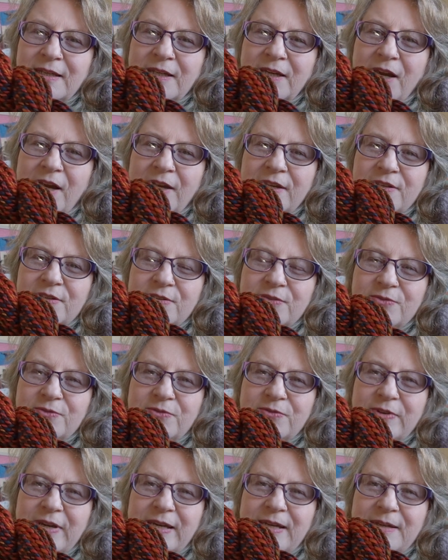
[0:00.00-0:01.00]
kind of
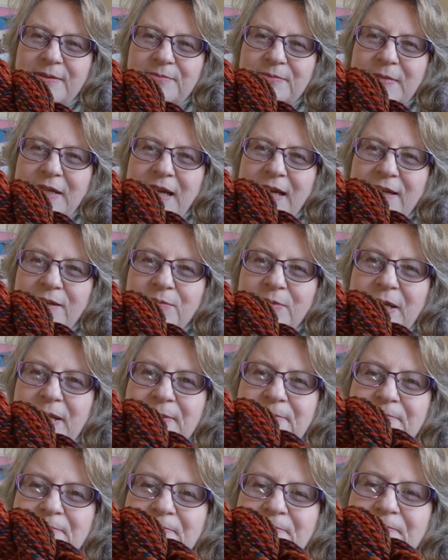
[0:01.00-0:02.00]

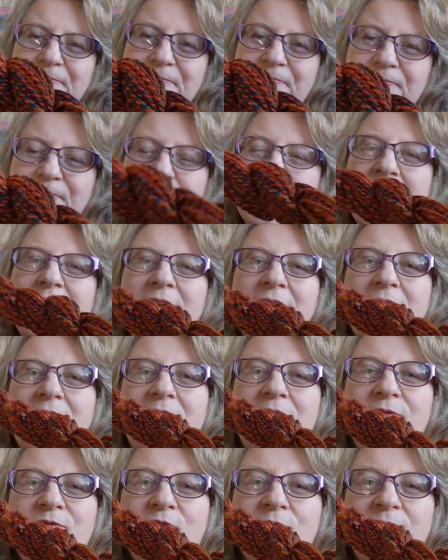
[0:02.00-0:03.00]
colourway.
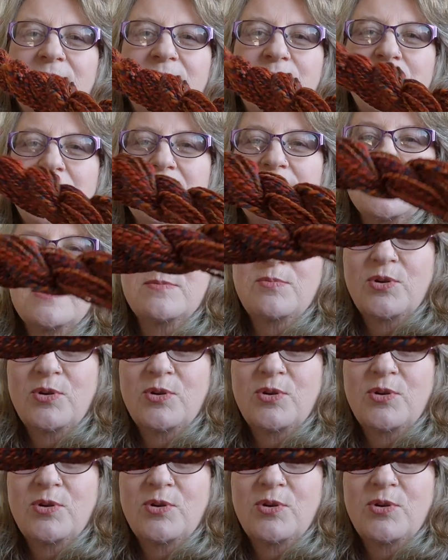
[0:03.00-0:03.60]
If you've ever been to the